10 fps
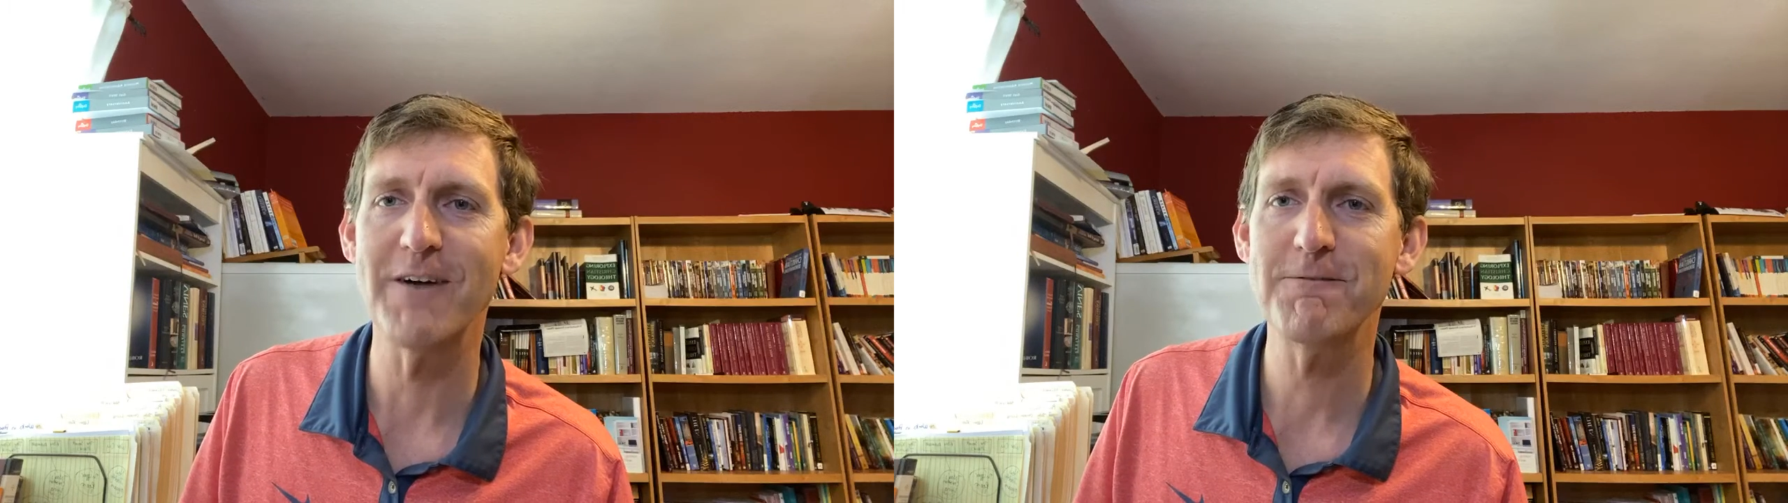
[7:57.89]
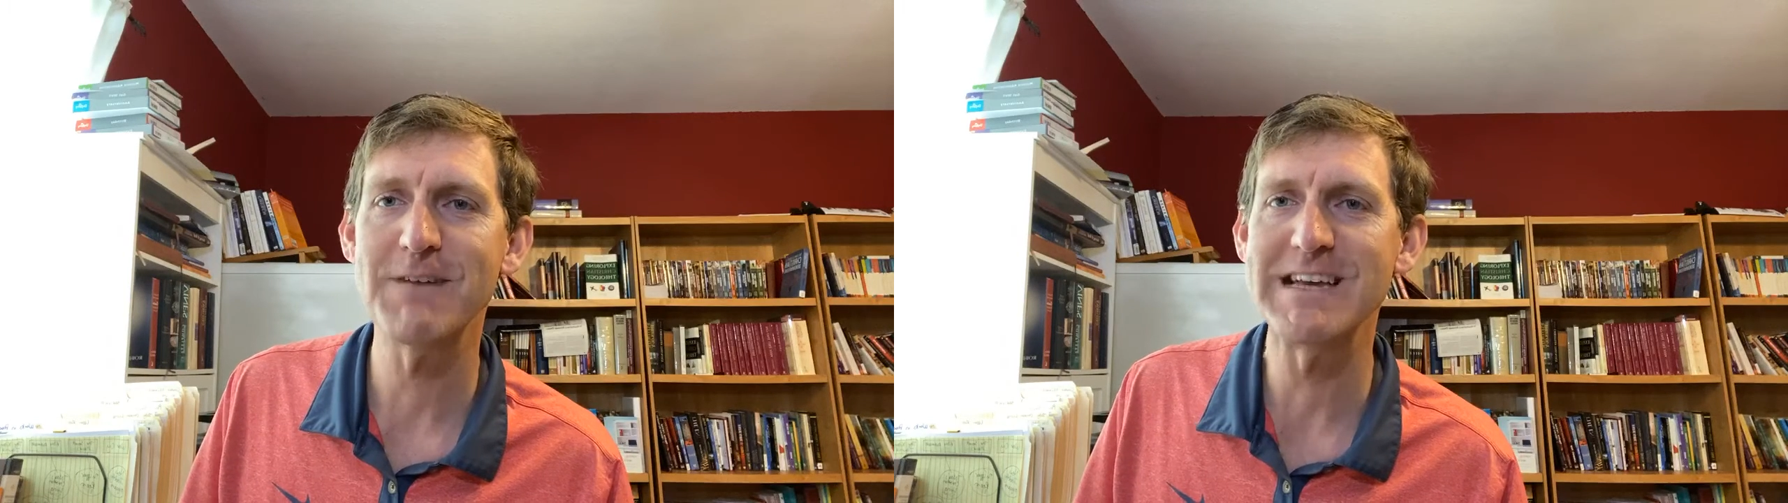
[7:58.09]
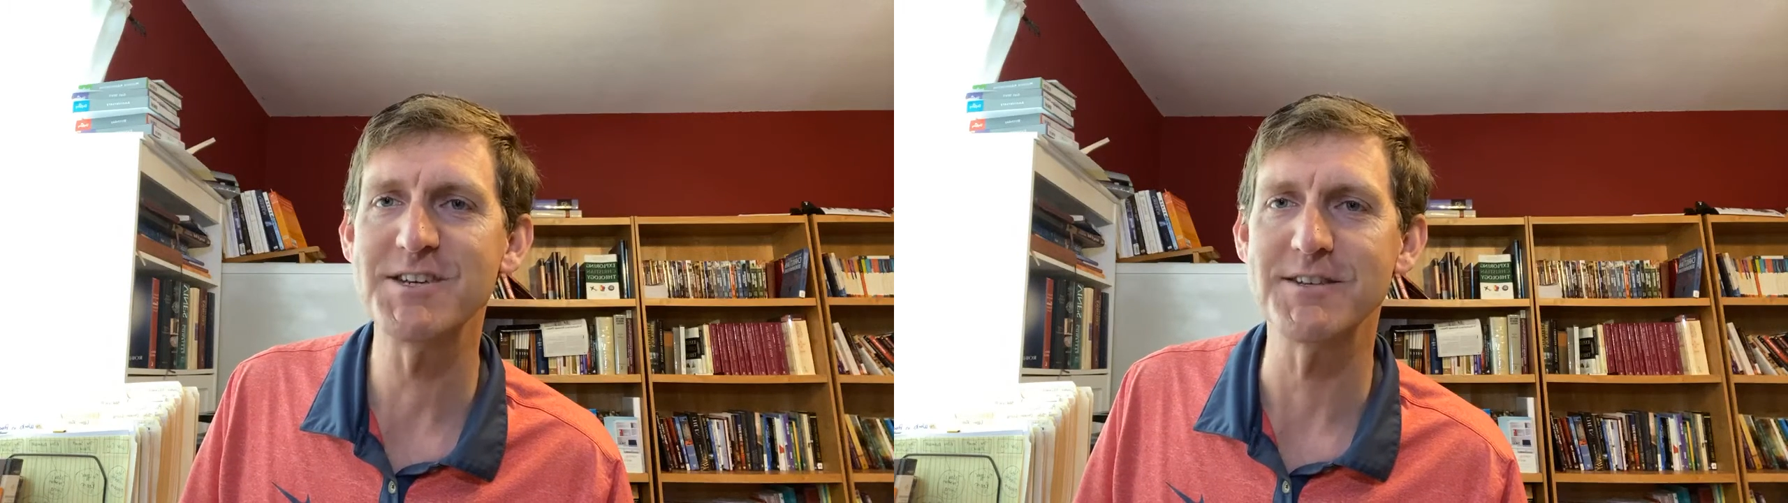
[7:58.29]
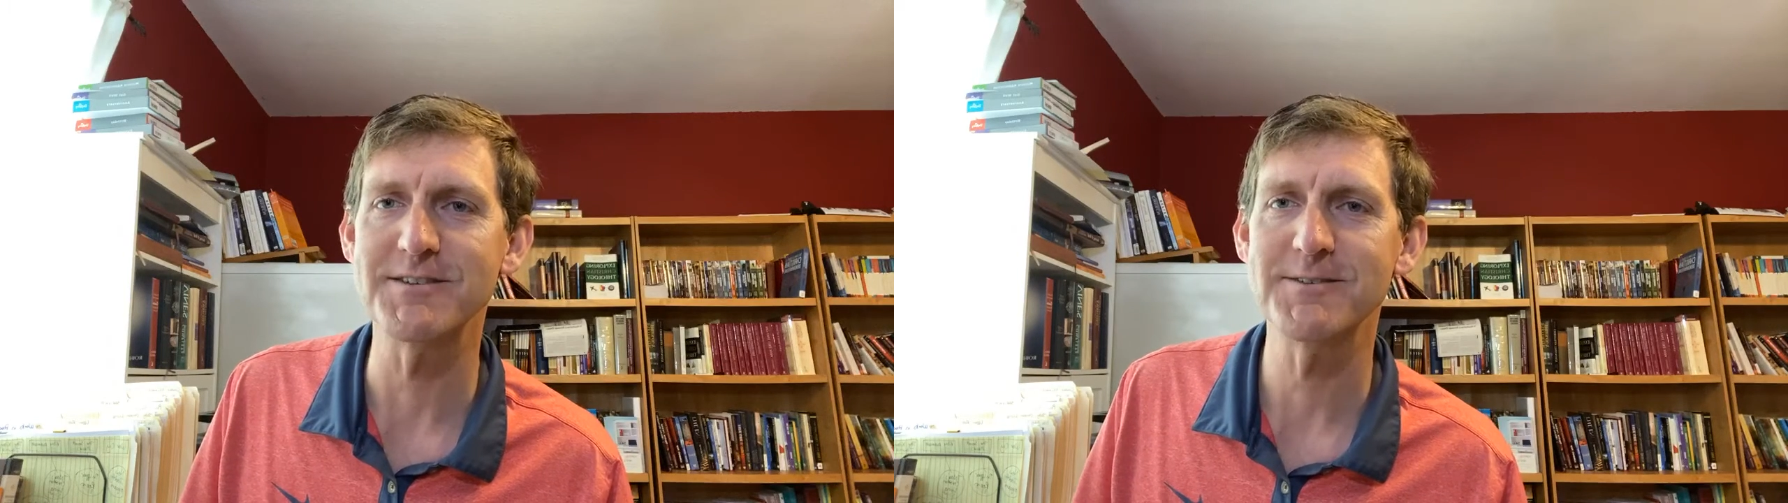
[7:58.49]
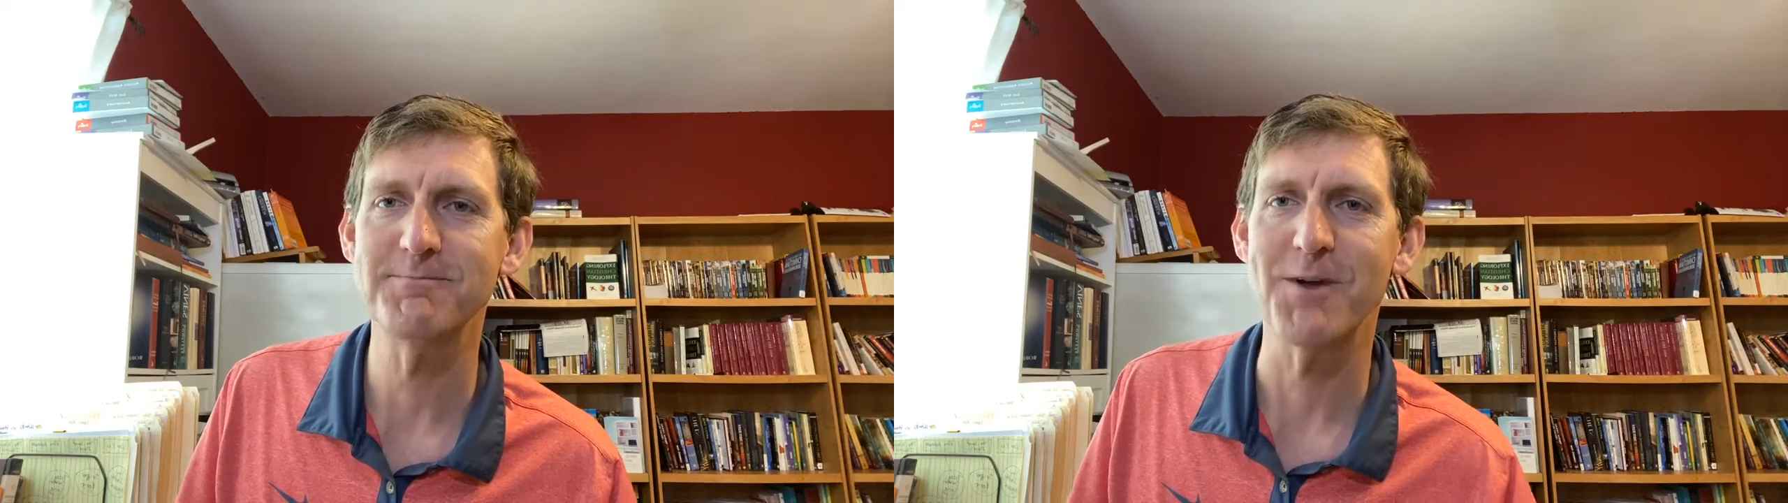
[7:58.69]

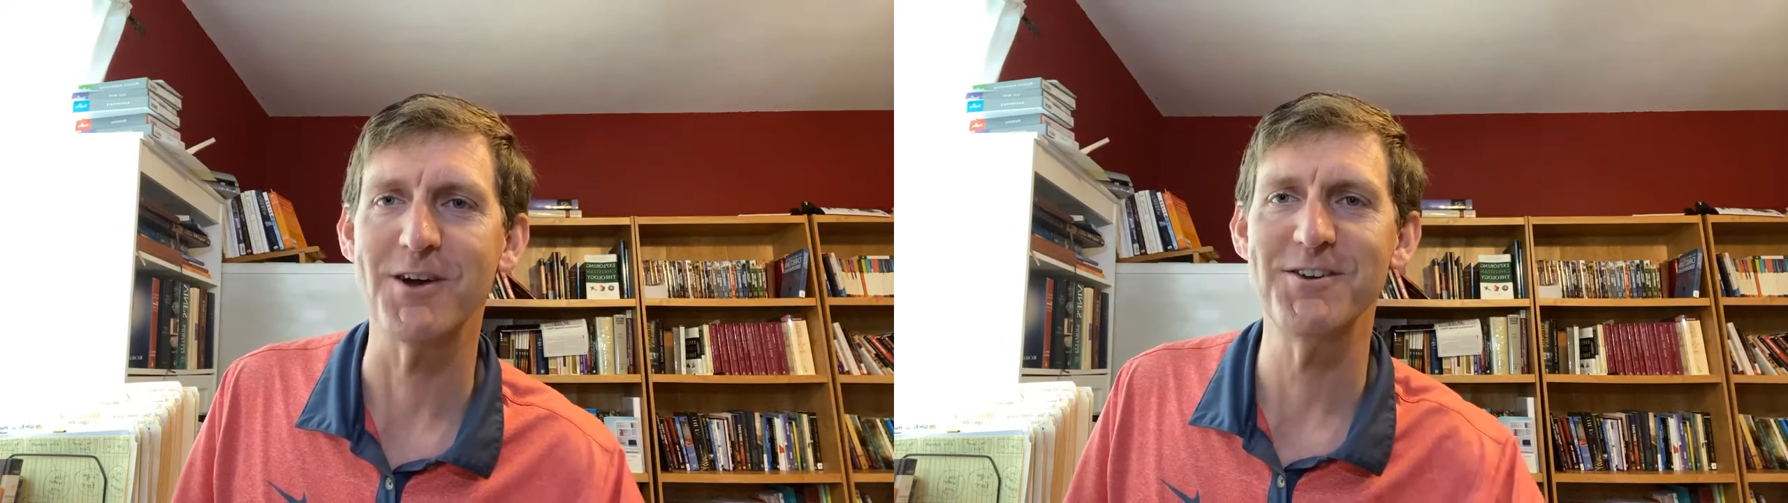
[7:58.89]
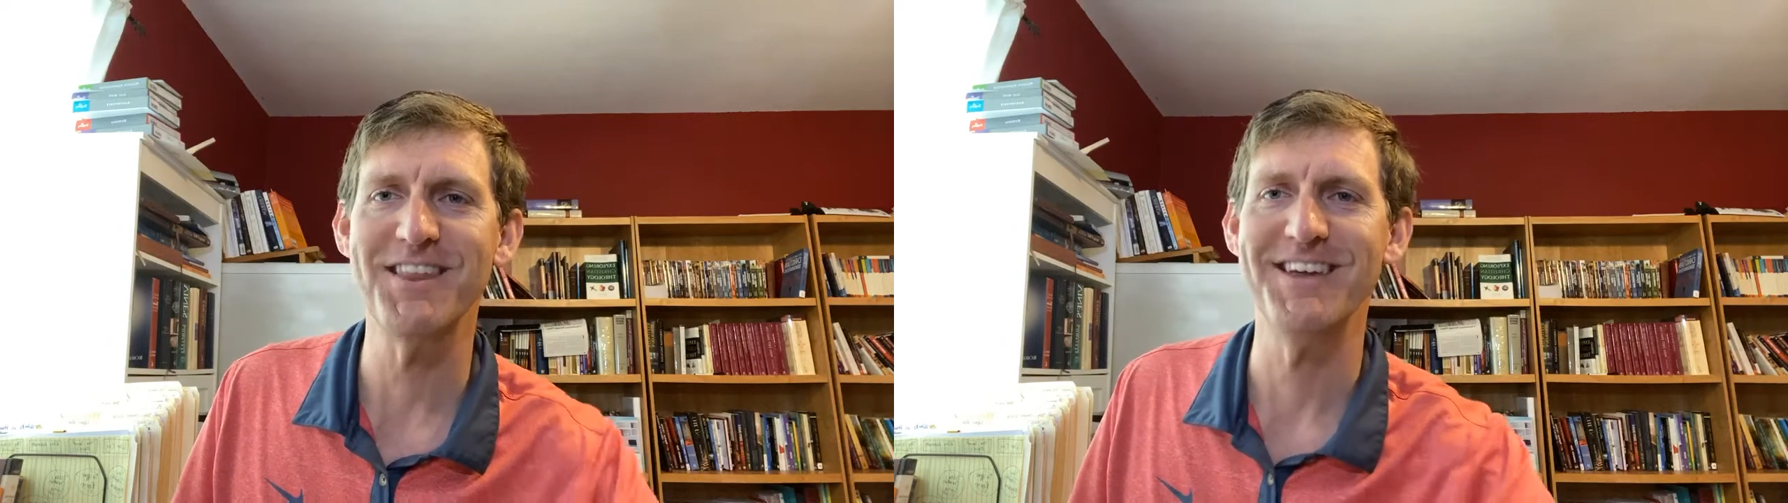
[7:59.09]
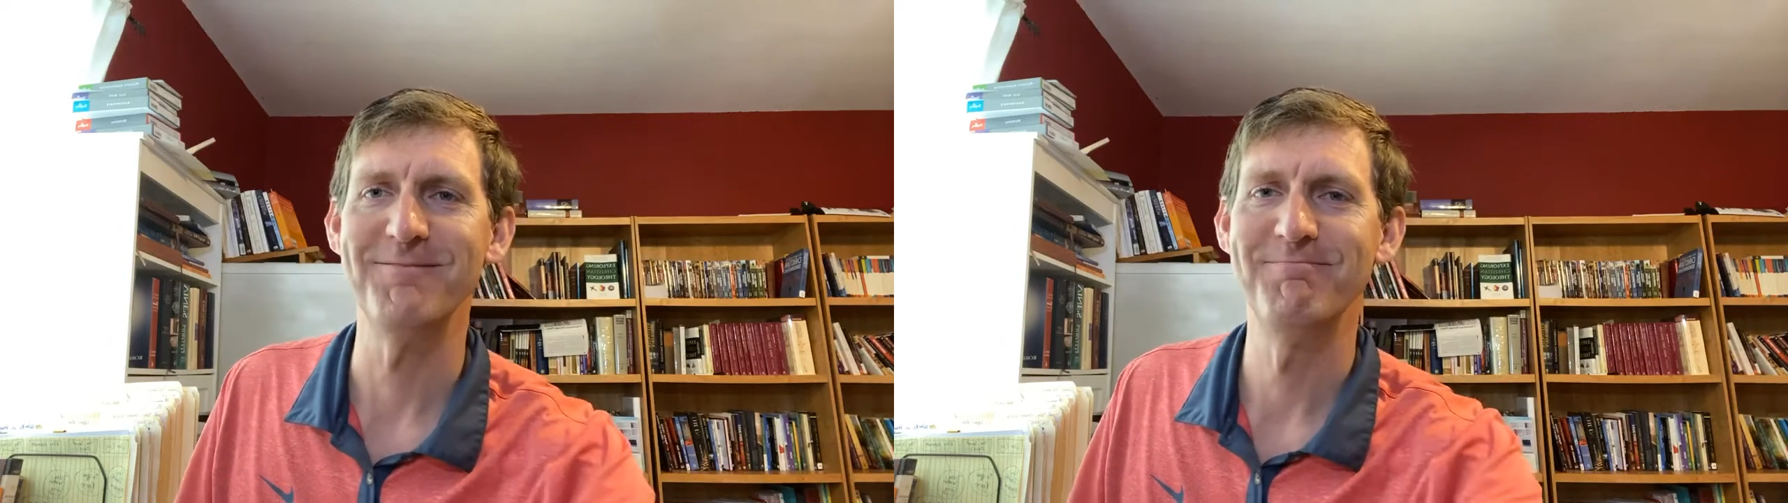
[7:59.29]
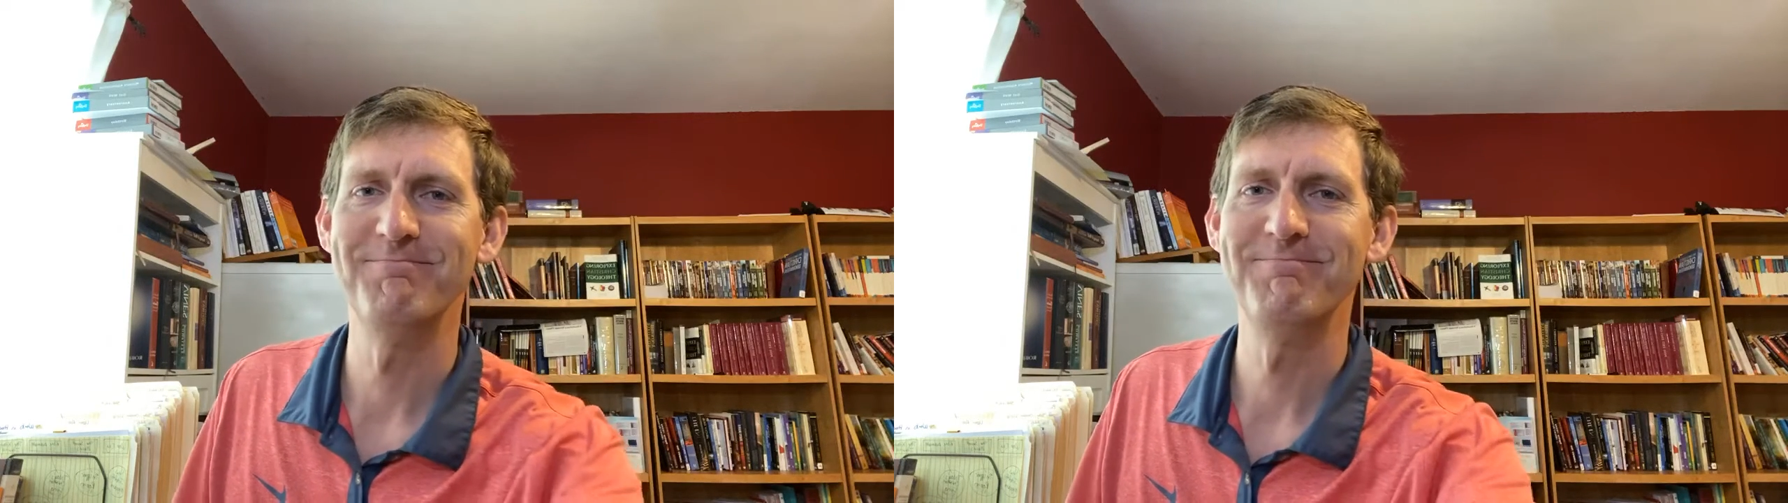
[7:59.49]
Ephesians. Talk to you then.